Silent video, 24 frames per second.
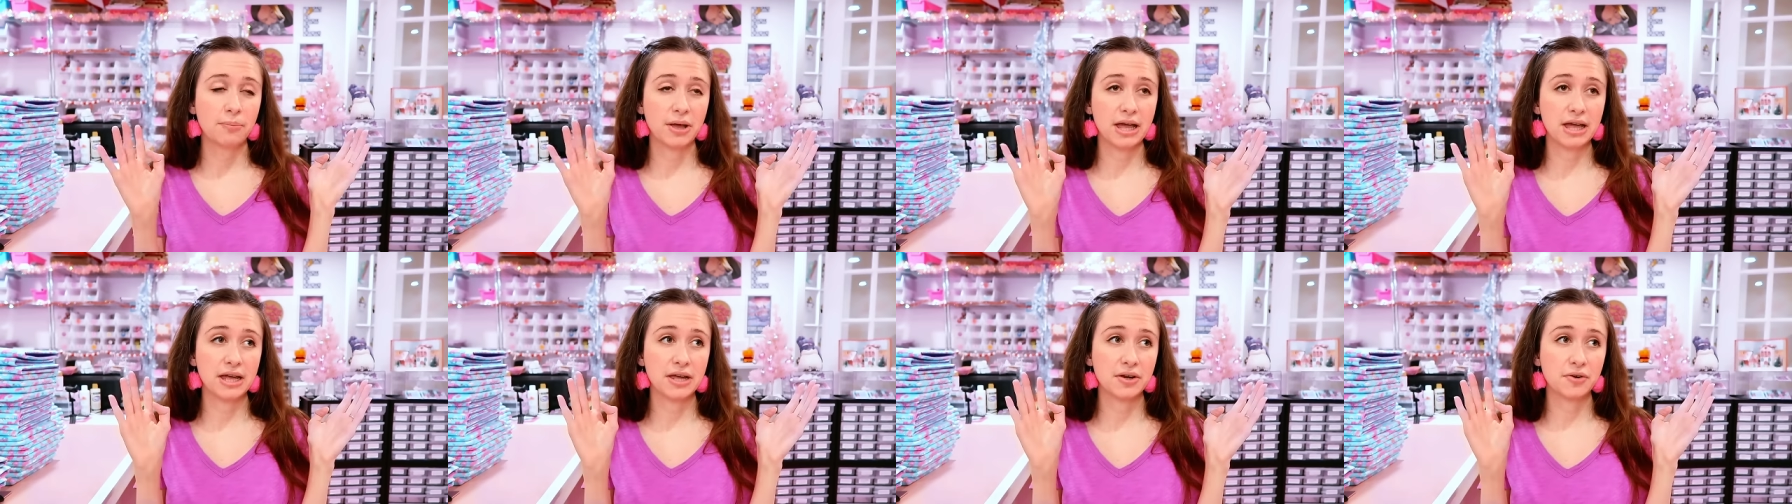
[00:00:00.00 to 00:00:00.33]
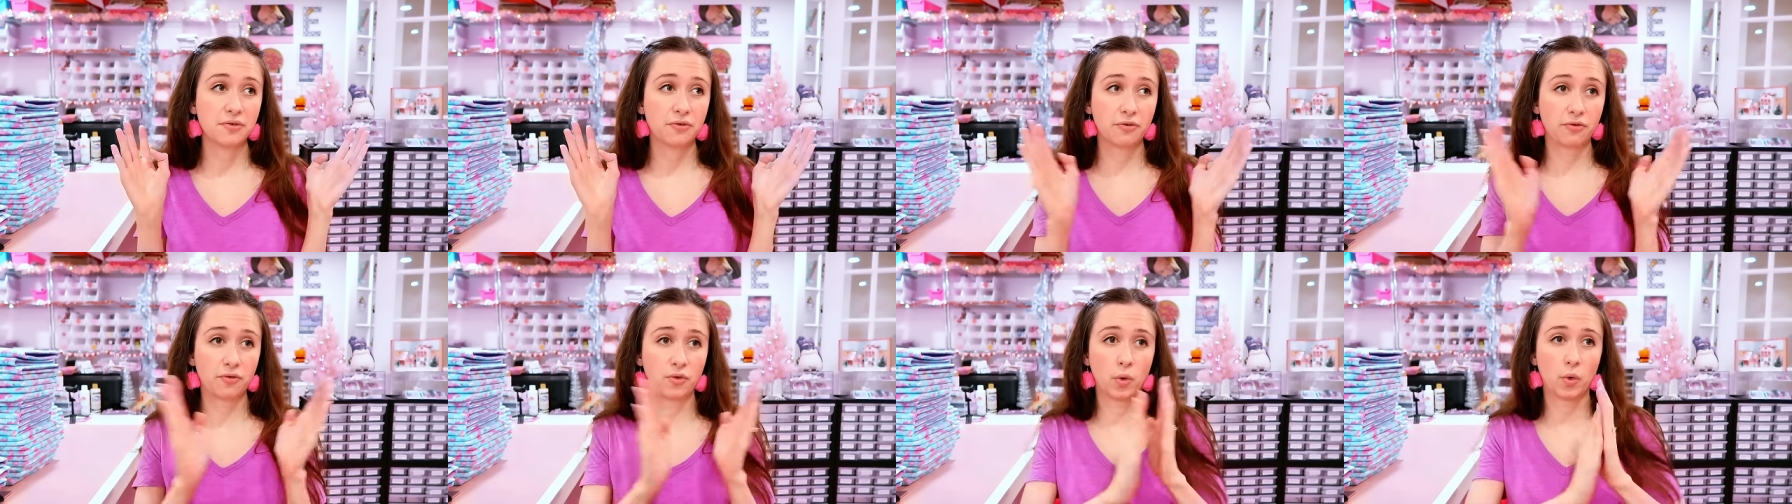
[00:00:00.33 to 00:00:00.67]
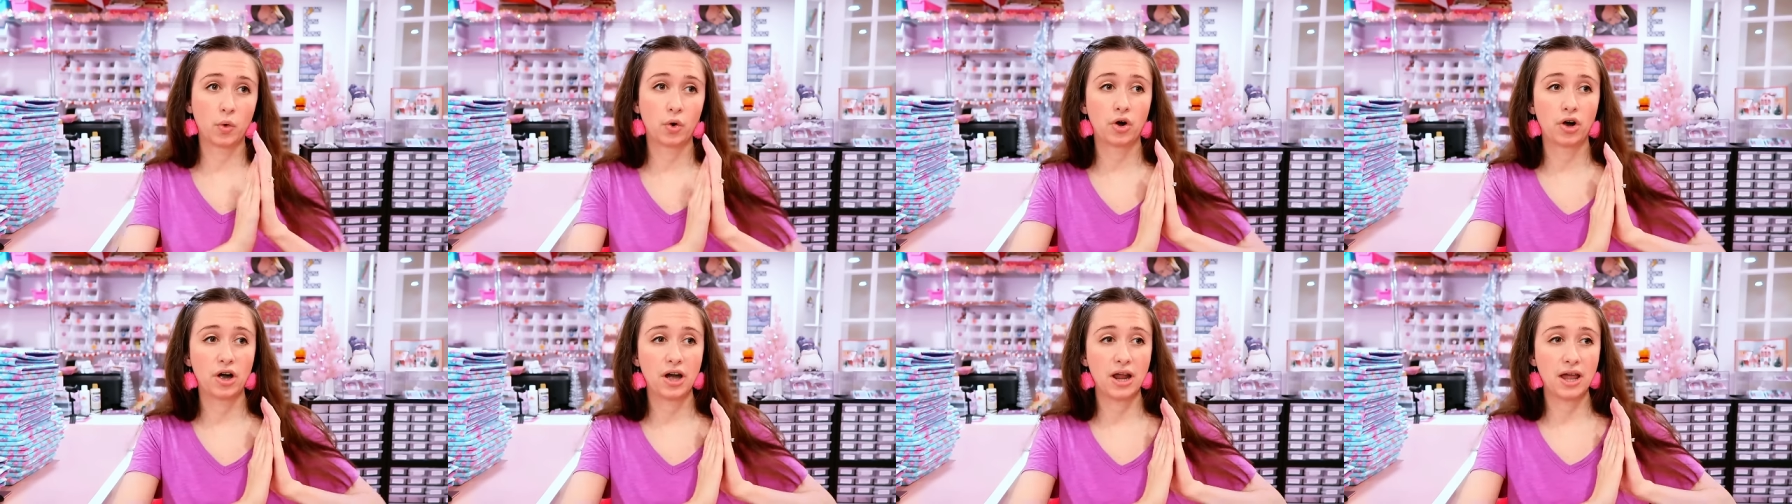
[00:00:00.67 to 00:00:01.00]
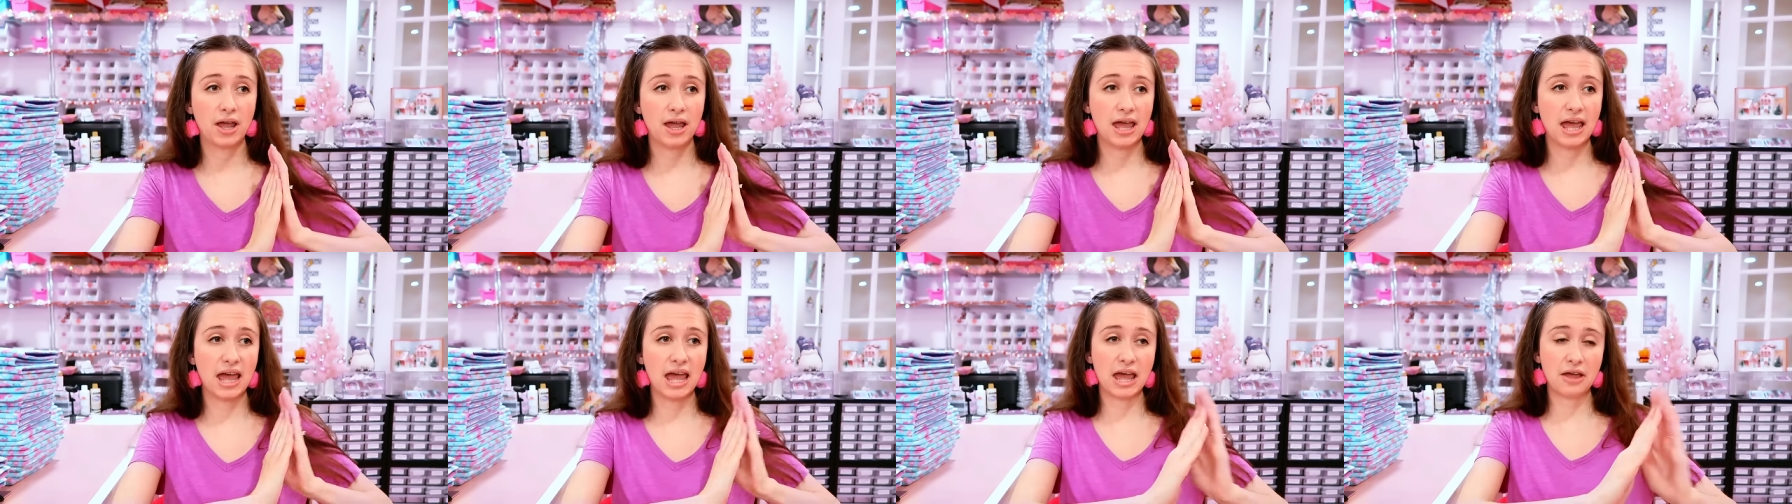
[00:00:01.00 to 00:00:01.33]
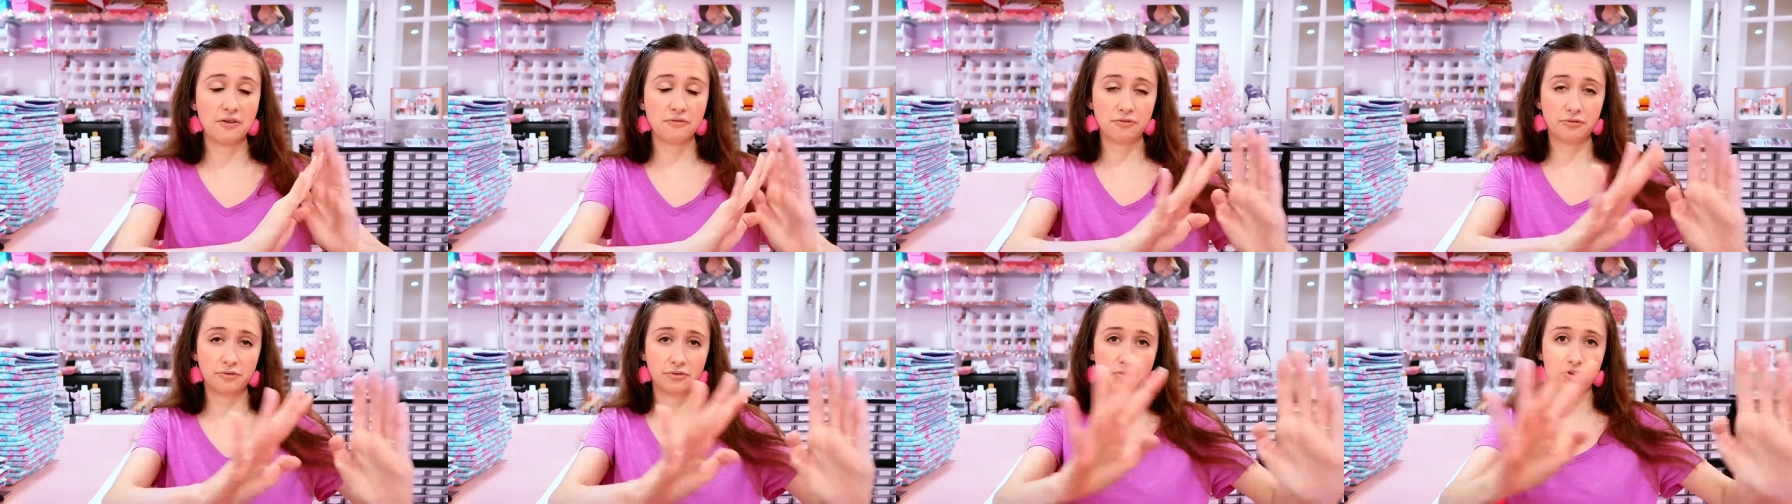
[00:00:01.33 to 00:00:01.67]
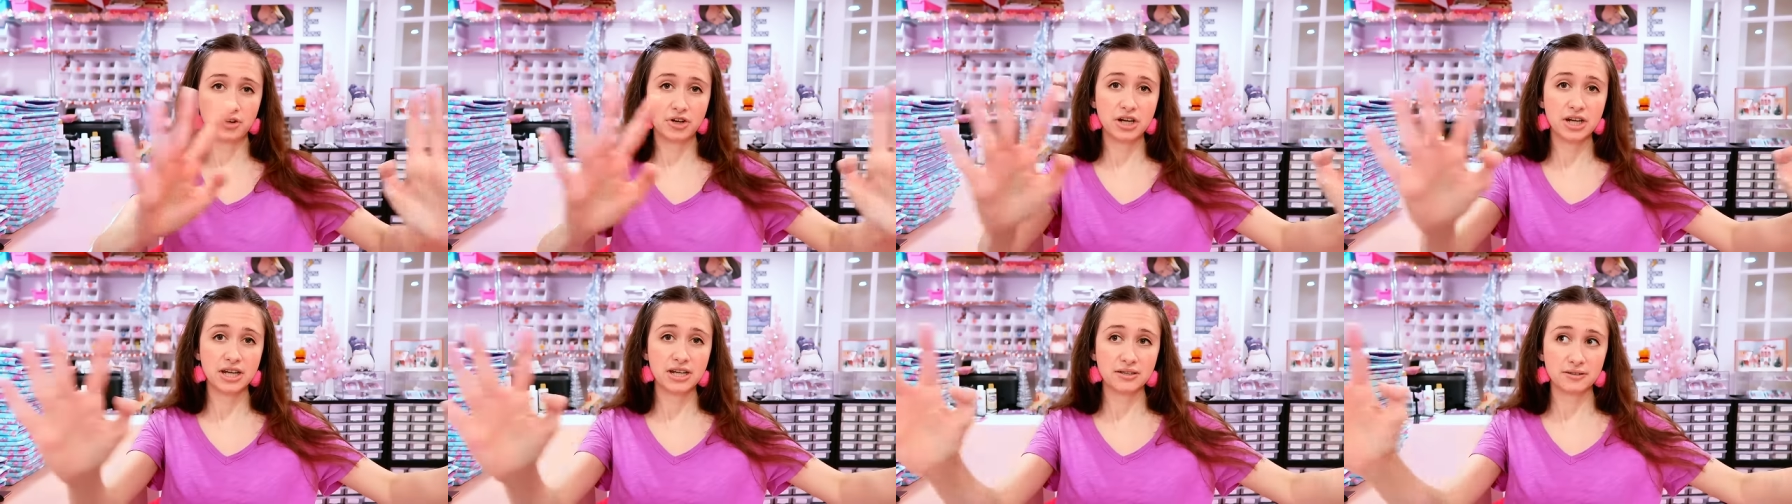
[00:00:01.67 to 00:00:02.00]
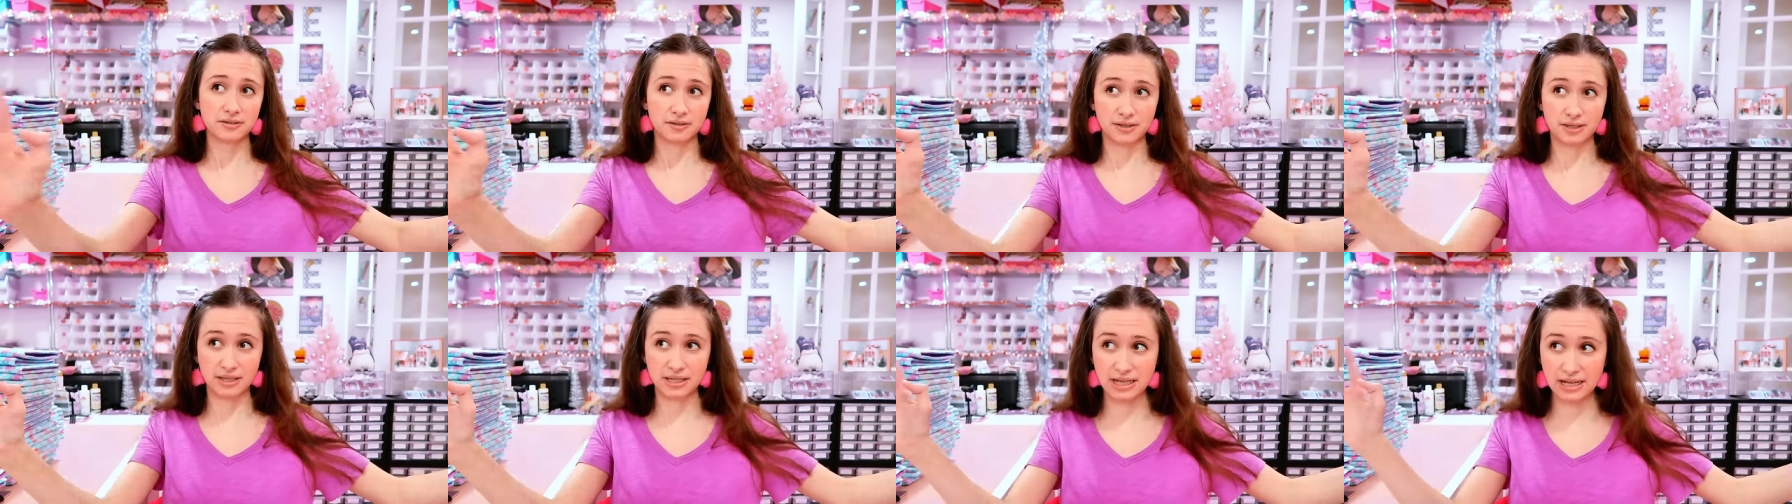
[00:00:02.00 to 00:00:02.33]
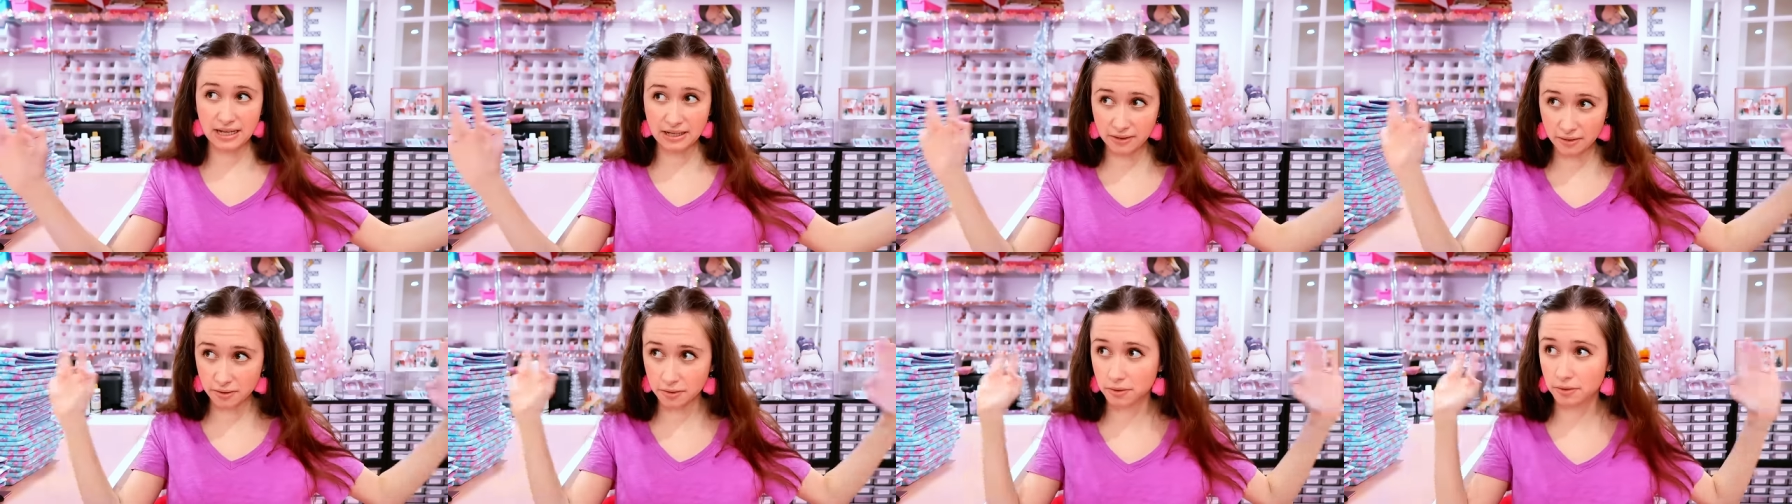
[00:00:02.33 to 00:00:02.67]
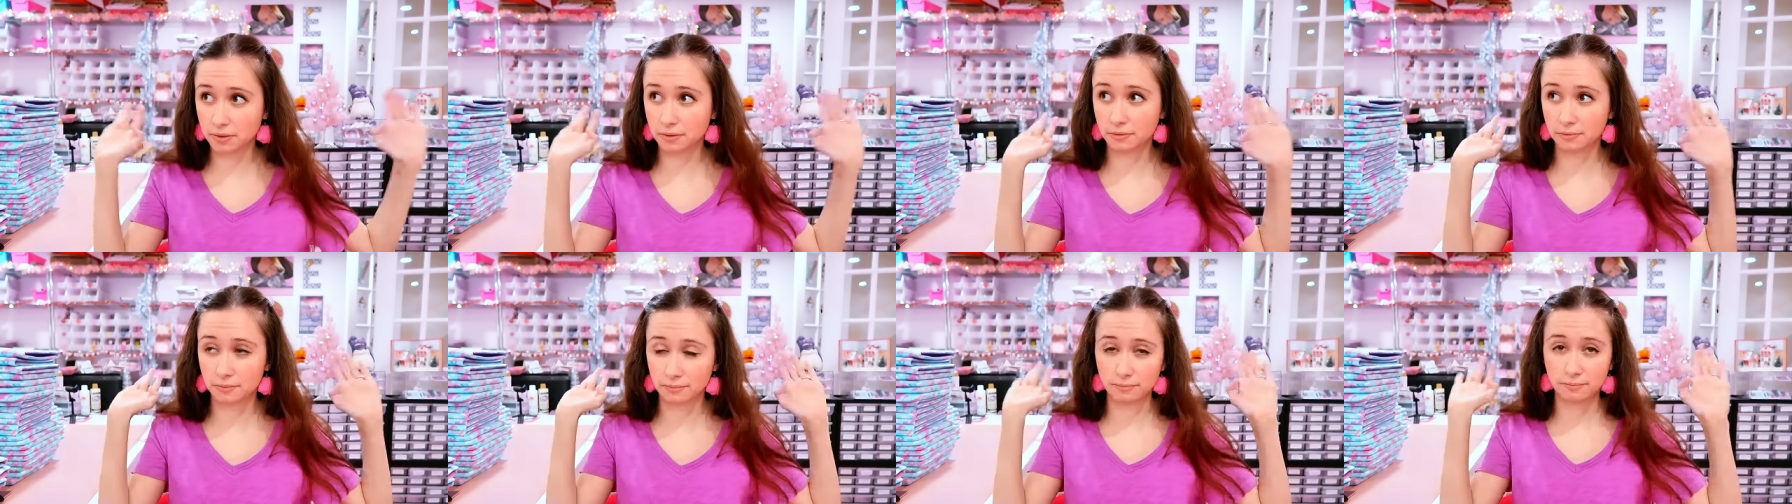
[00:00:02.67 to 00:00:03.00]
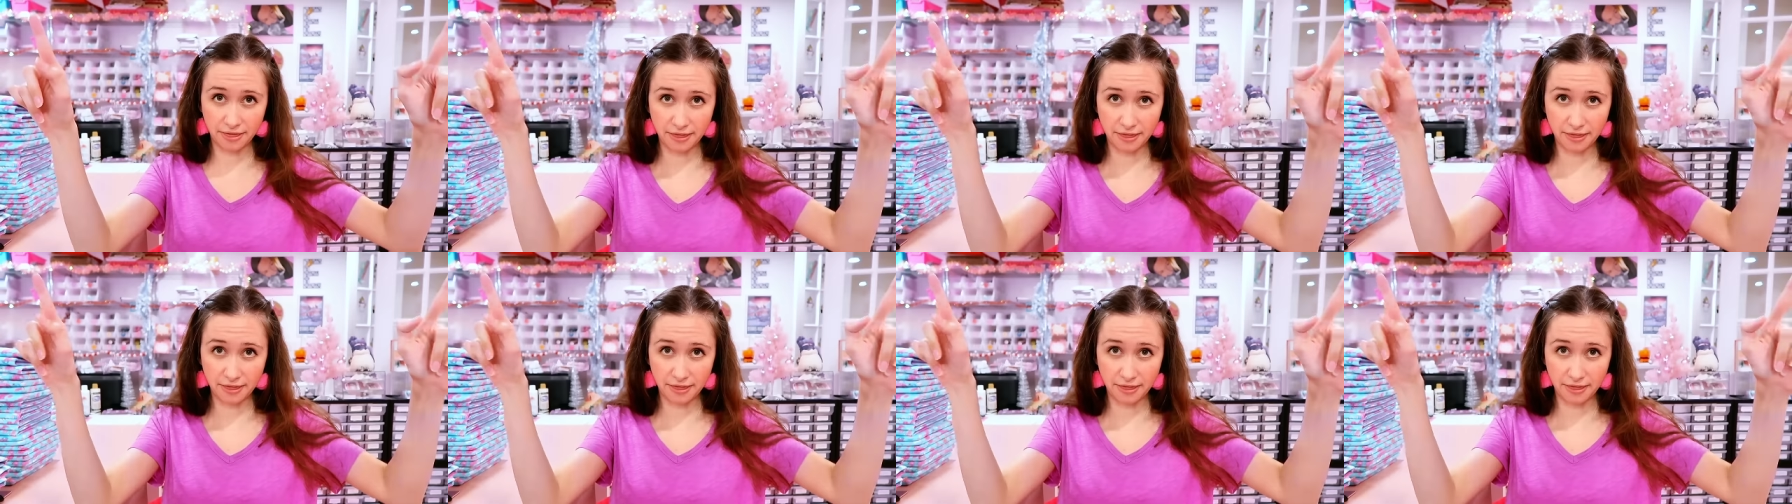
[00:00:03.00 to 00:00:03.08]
paid for every single